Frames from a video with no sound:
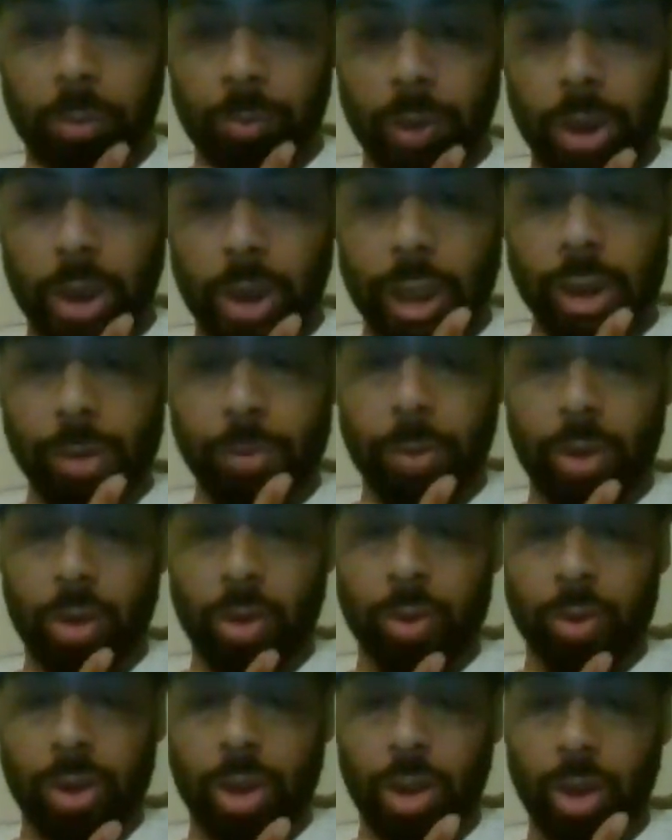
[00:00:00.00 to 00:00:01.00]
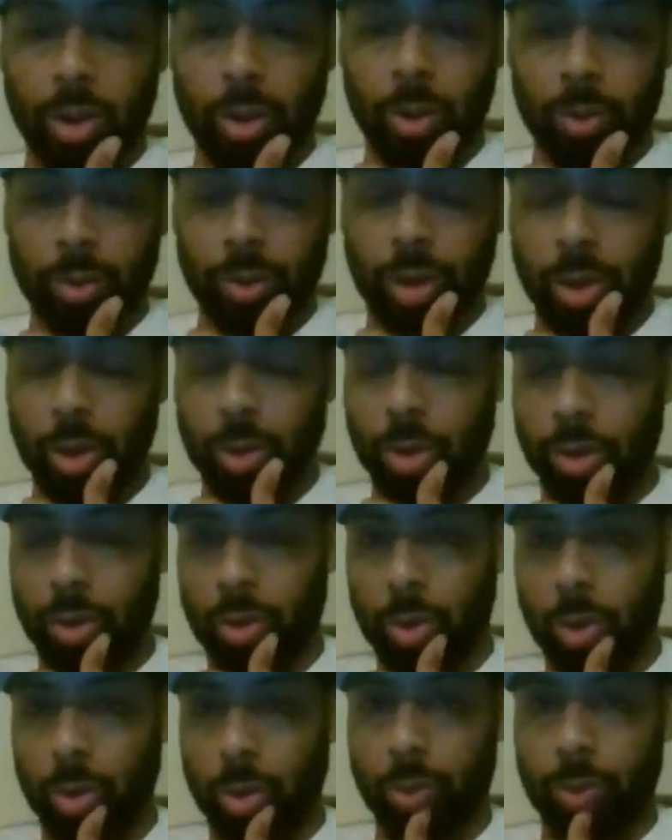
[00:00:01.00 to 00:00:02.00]
He has Spiros kill the
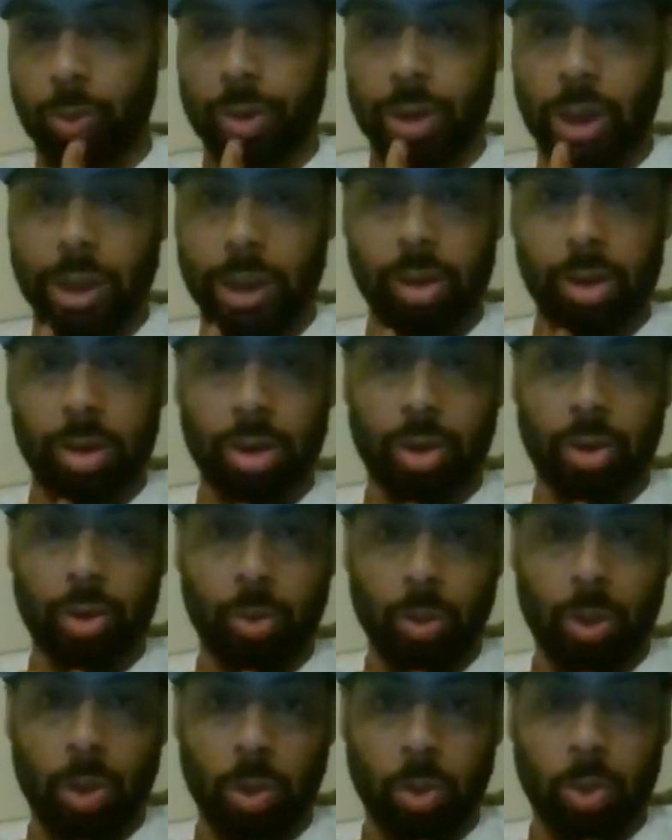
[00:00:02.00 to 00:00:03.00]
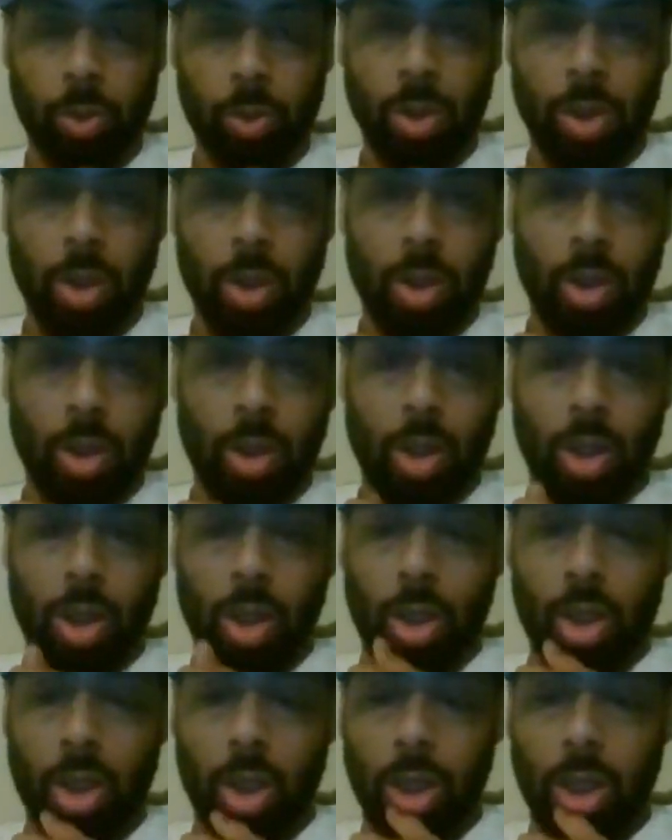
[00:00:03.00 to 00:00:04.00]
dude, slices his throat,
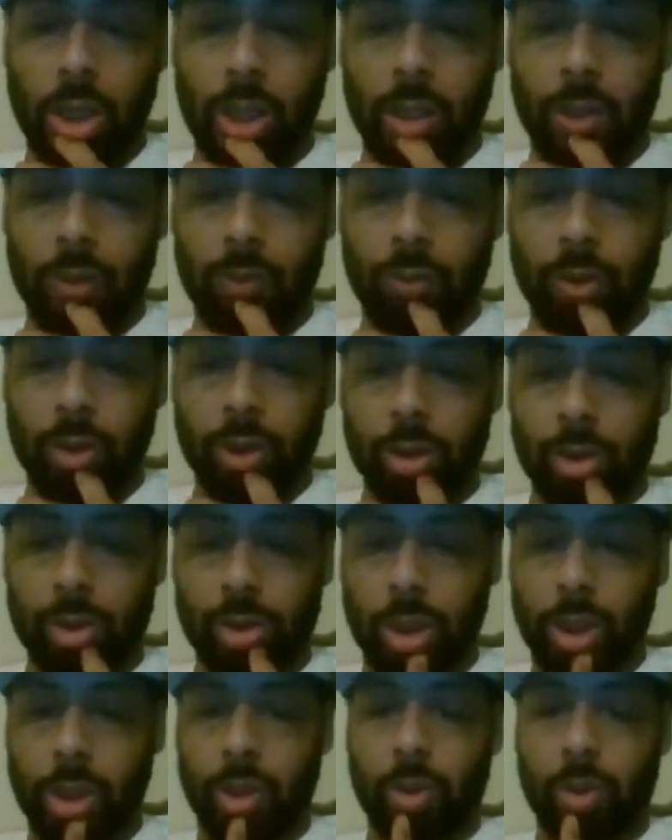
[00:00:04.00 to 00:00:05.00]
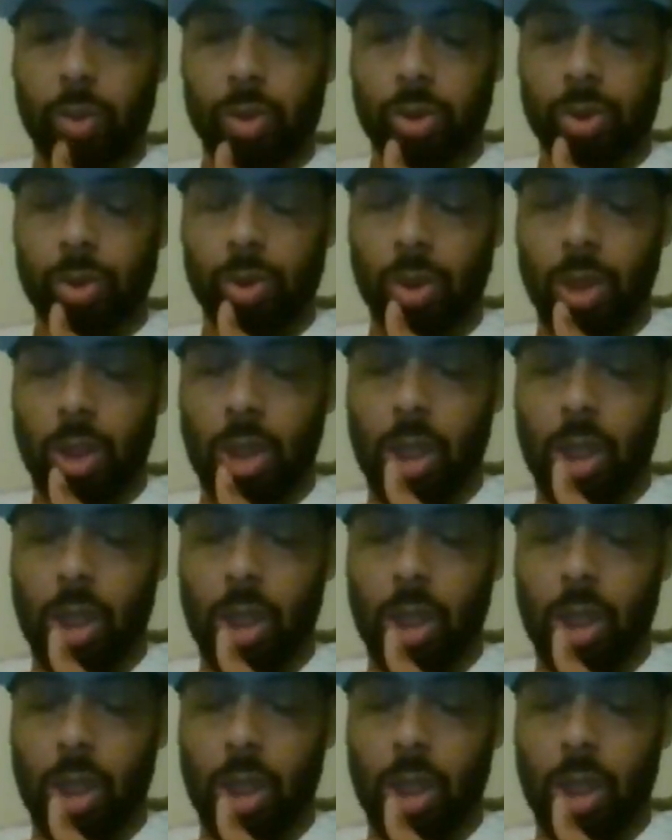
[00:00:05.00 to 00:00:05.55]
and then tells